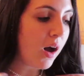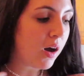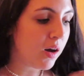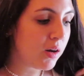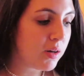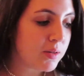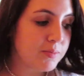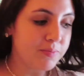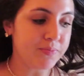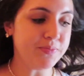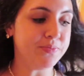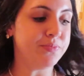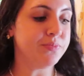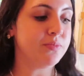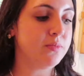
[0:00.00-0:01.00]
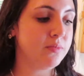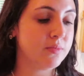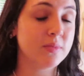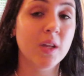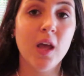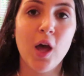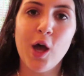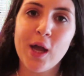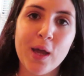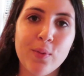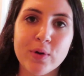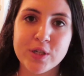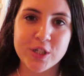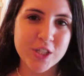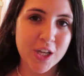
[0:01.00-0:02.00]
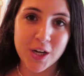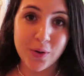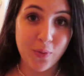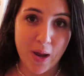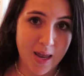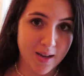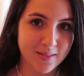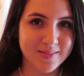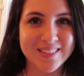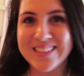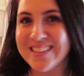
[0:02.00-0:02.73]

I think we're just gonna wait